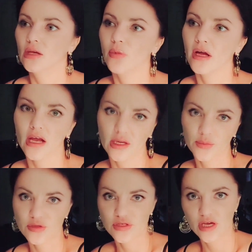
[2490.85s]
but I
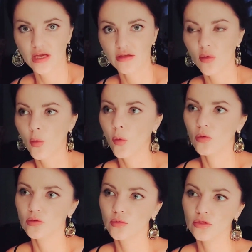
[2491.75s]
appreciate
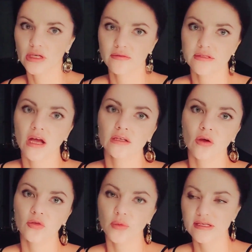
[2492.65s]
all work I've
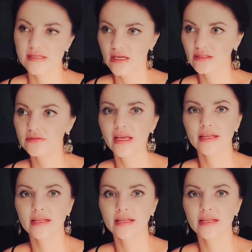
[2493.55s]
done on myself,